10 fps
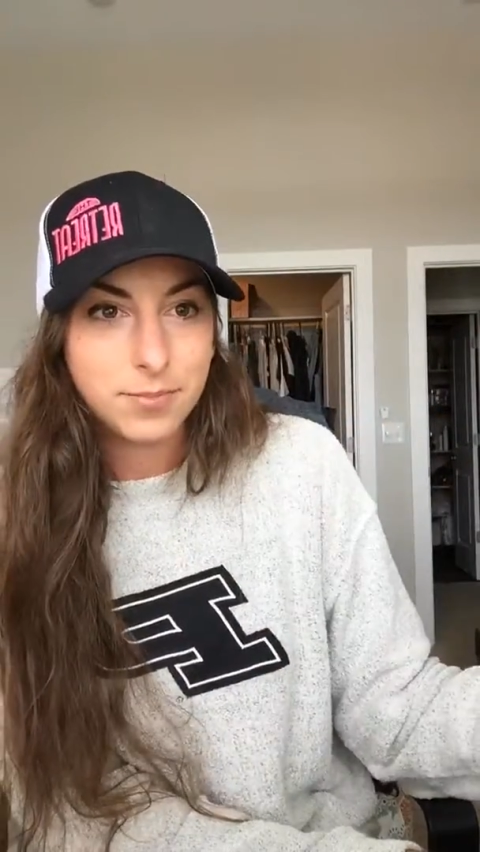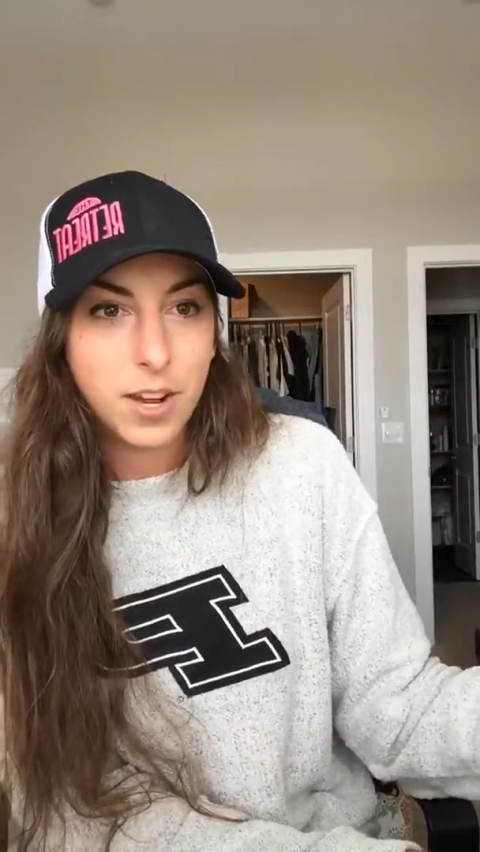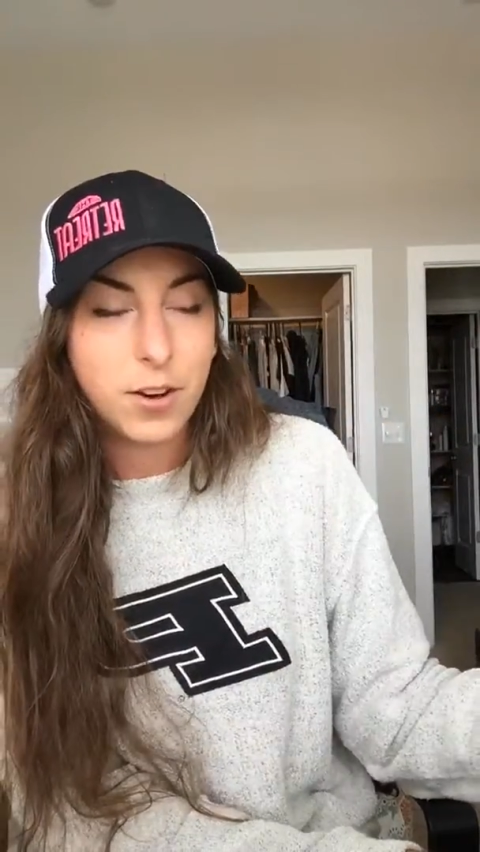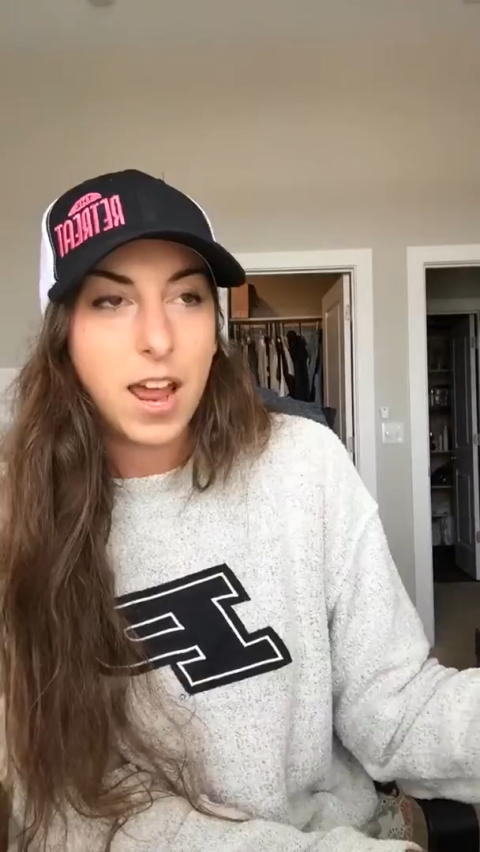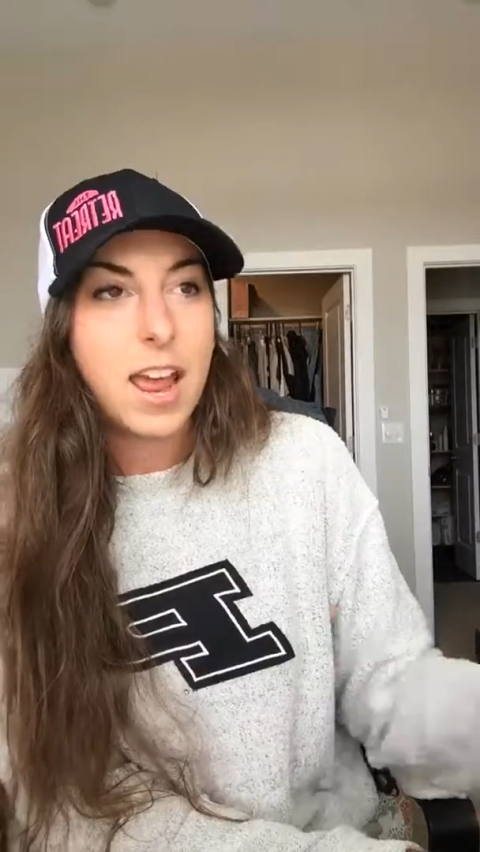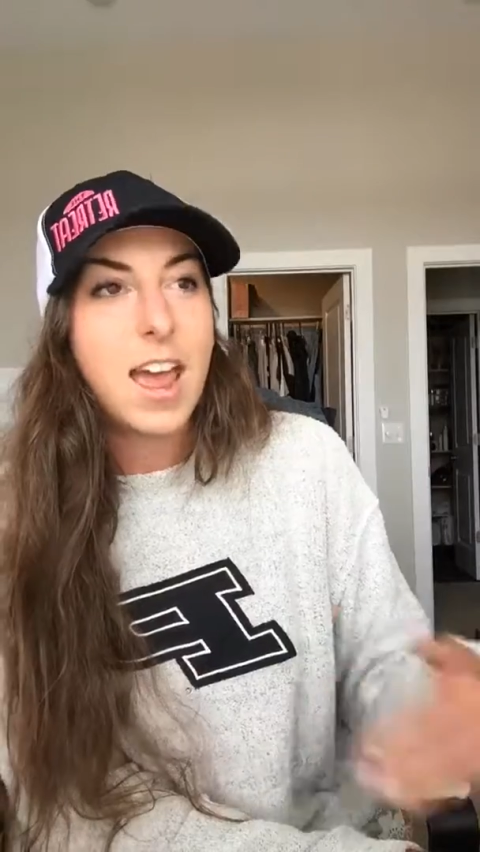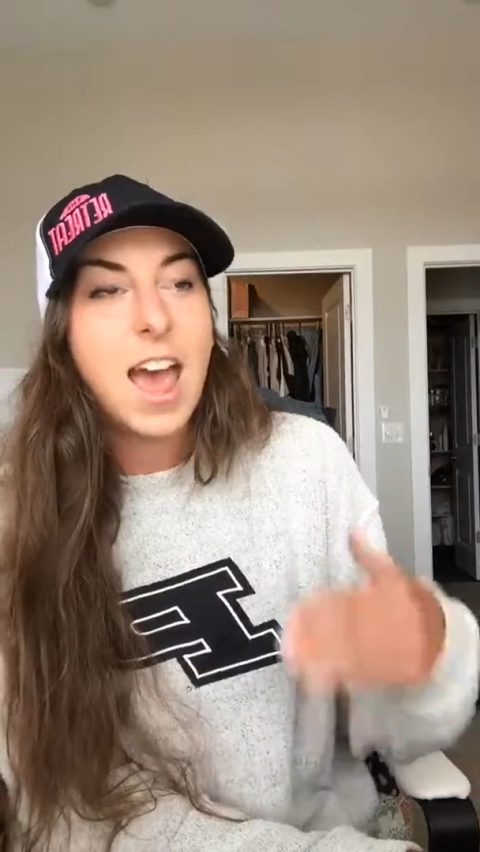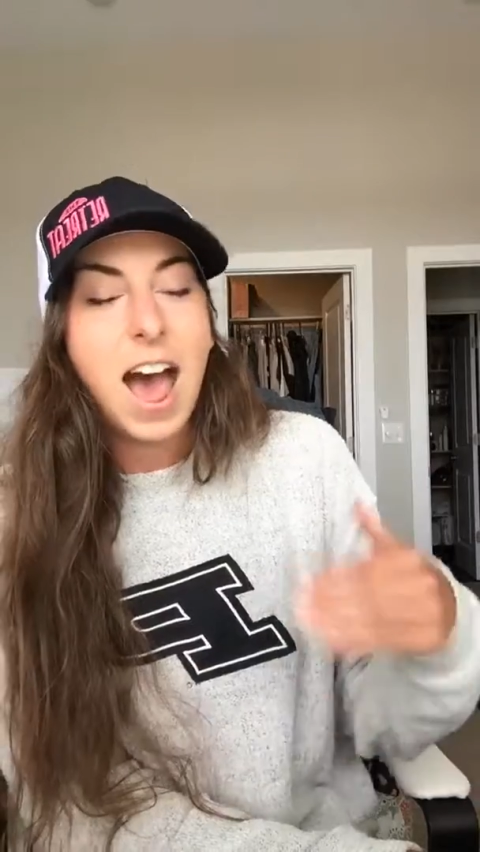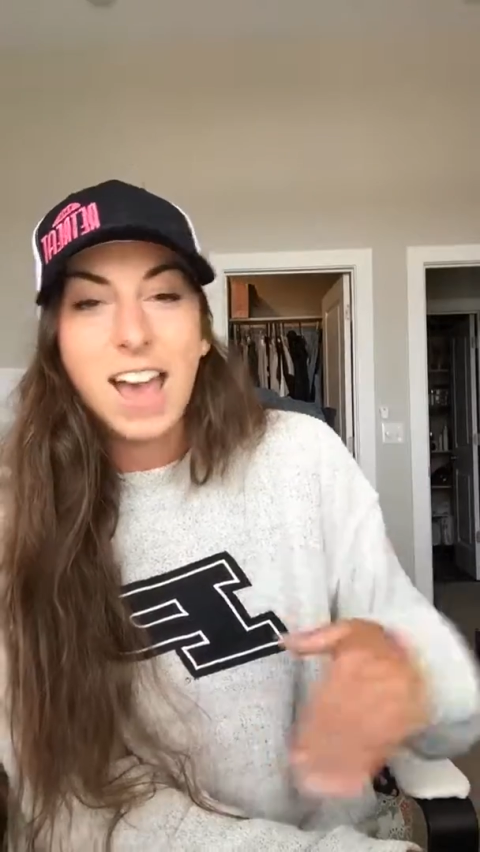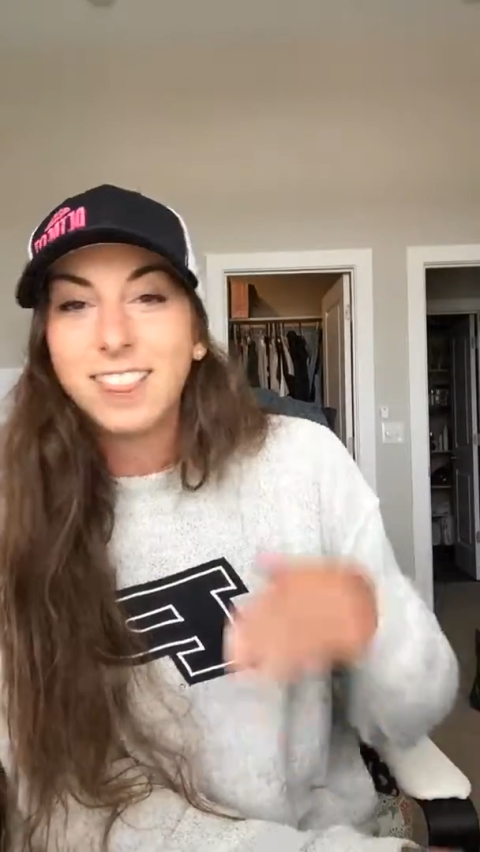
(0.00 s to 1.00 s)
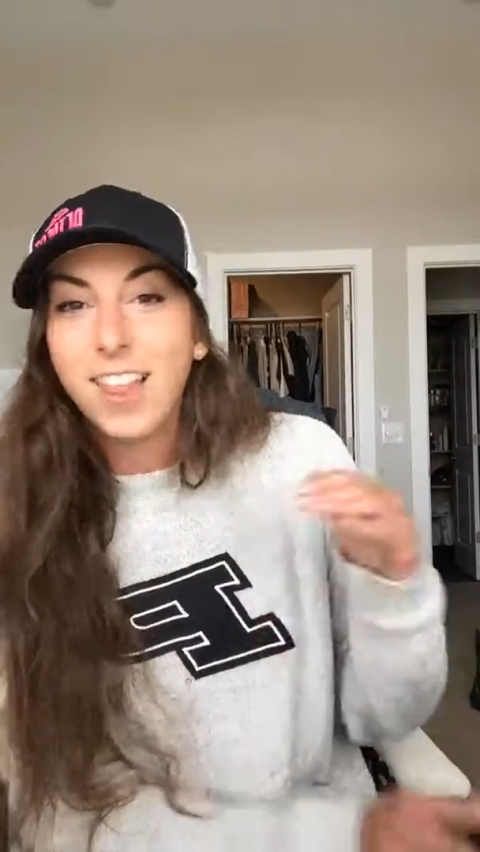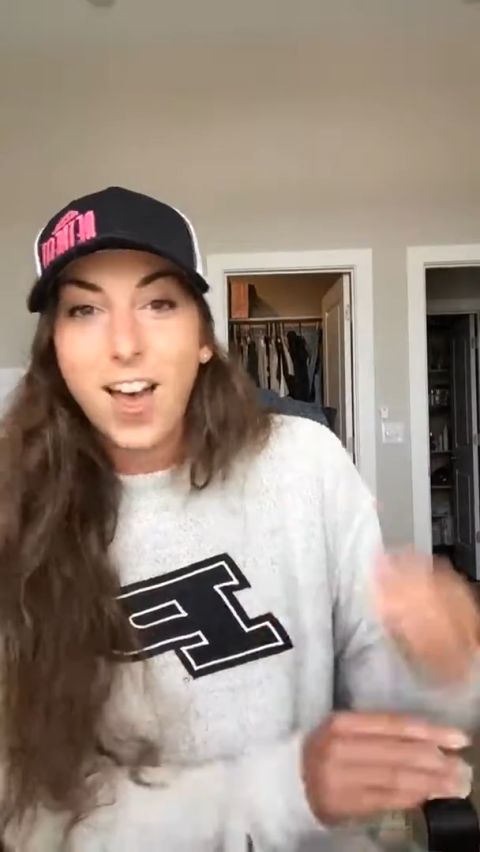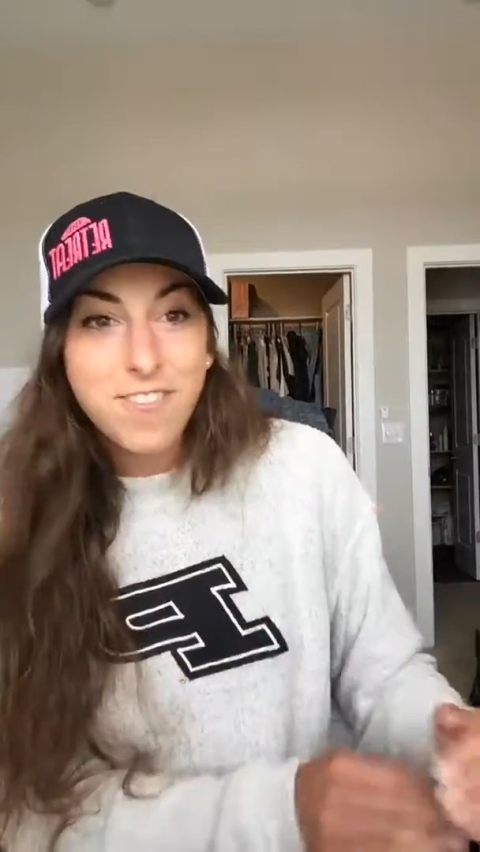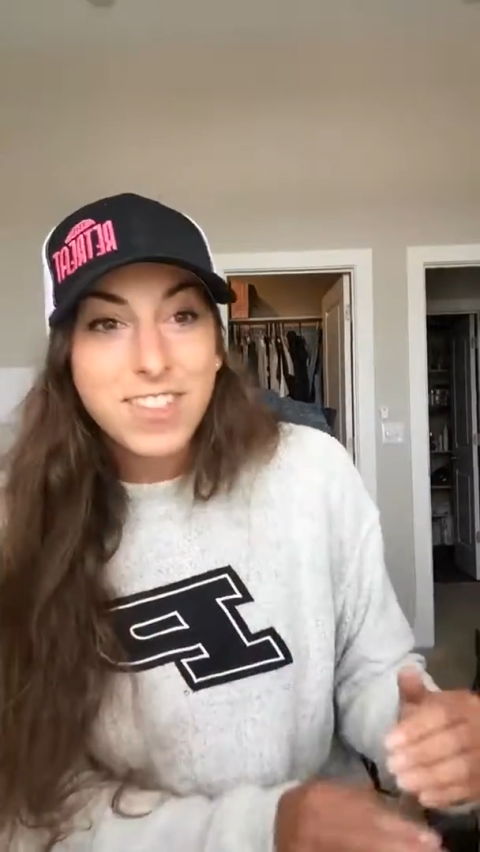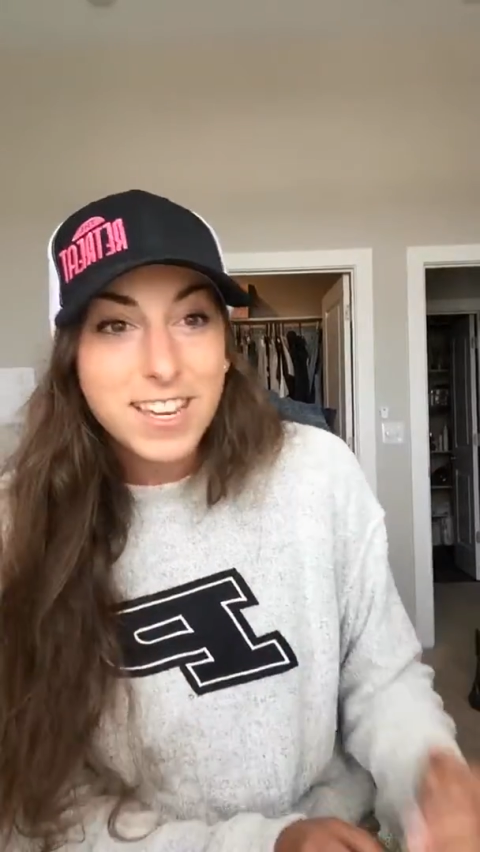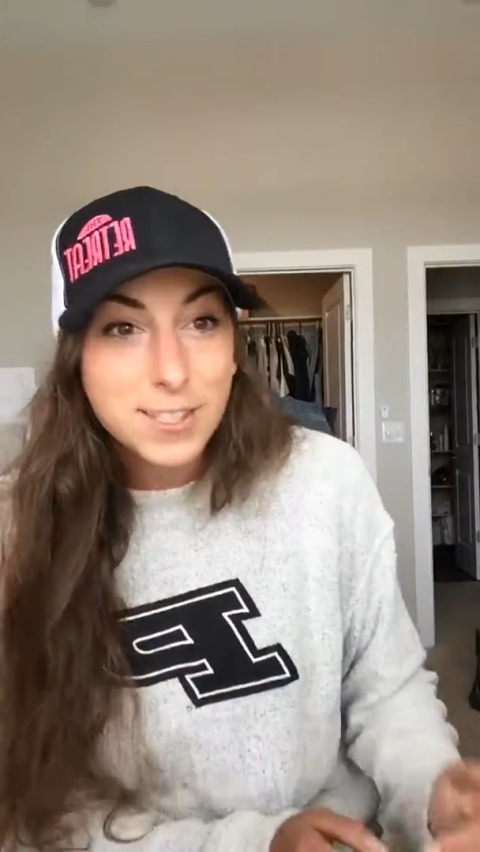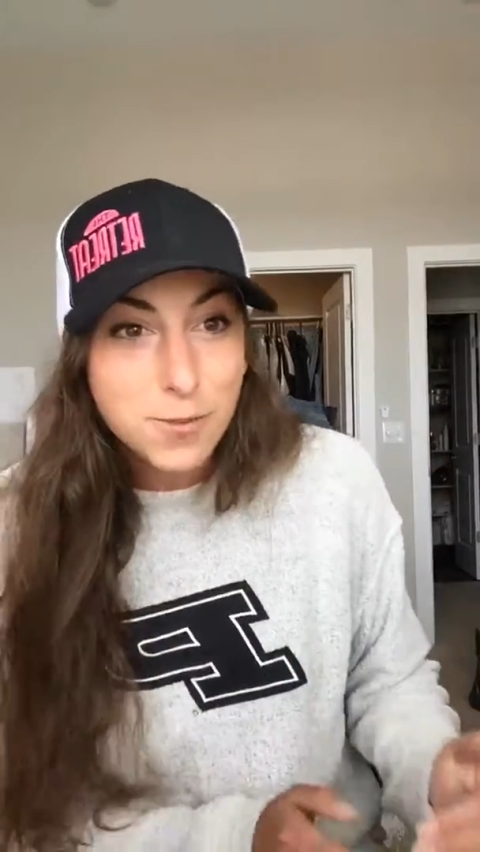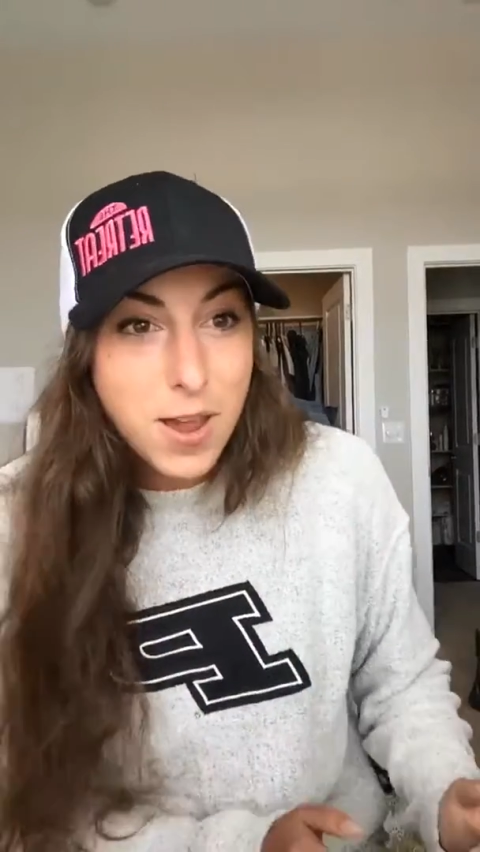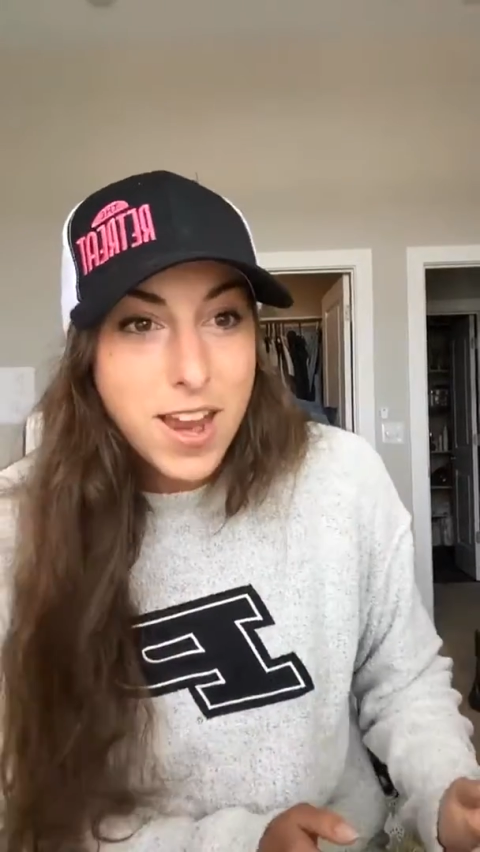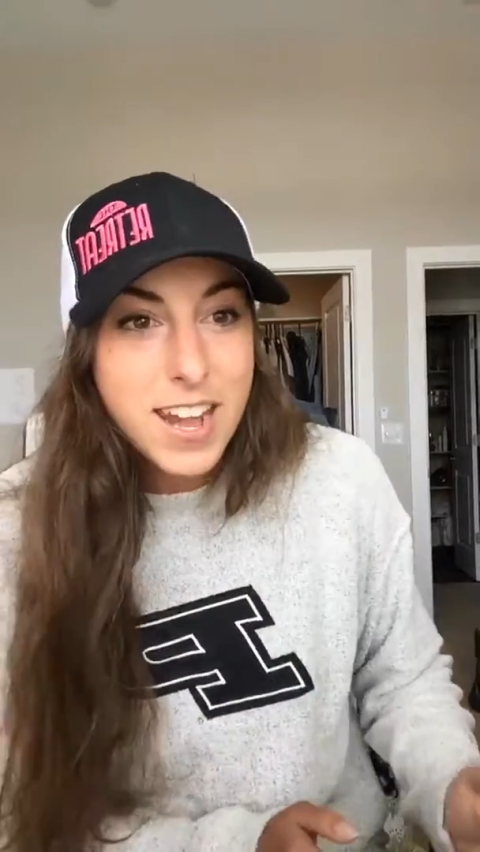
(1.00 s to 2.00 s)
Okay? I love this
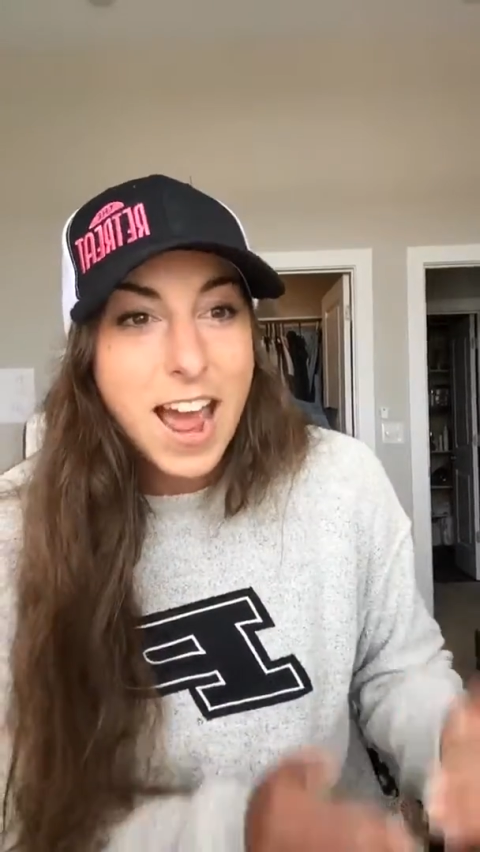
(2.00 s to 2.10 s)
one.